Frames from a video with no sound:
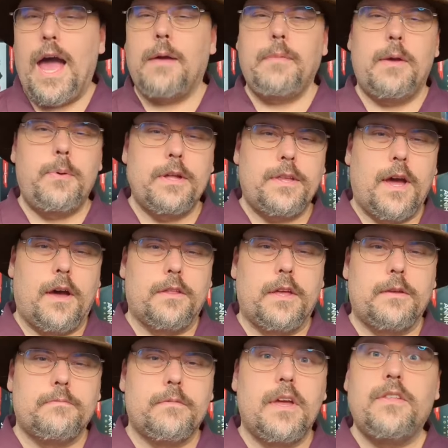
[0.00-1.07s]
I'm AP
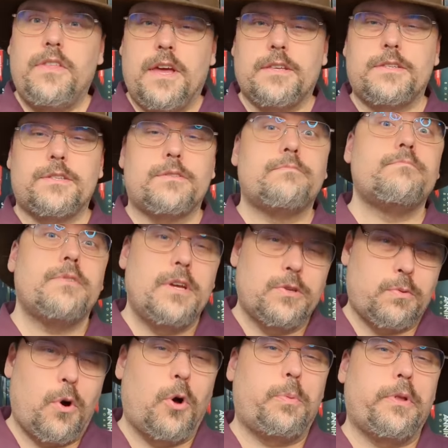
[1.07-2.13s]
Tally, and this
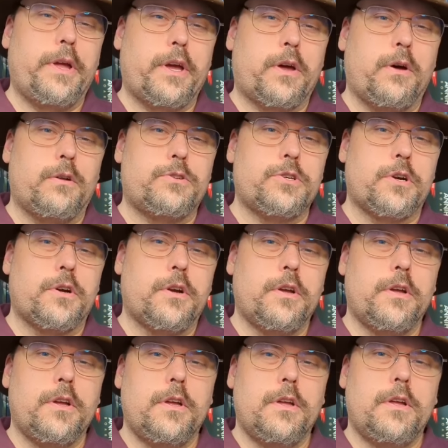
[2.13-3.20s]
is Roleplay
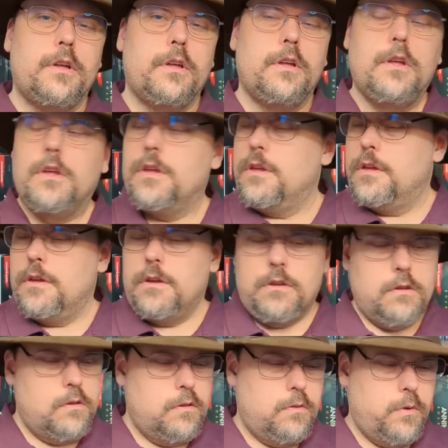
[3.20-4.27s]
Culture.
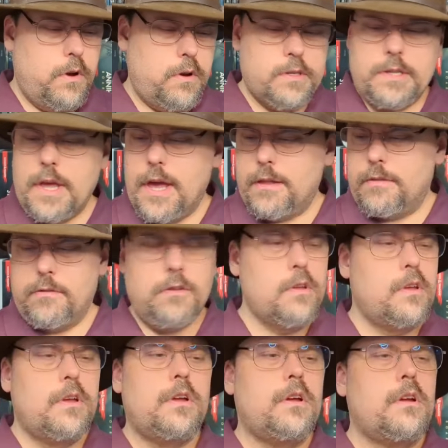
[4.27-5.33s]
Where is that
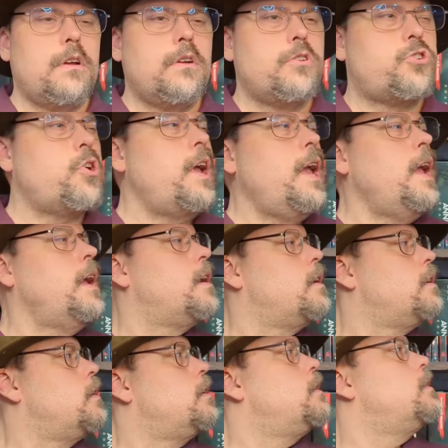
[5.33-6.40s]

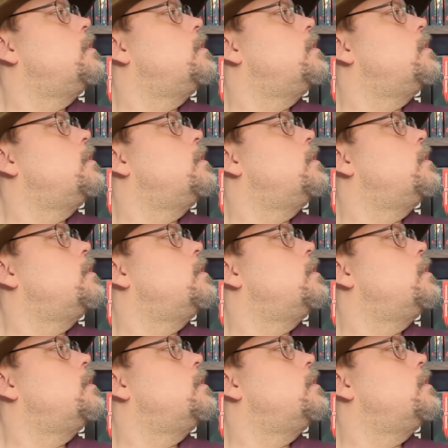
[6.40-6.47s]
tree?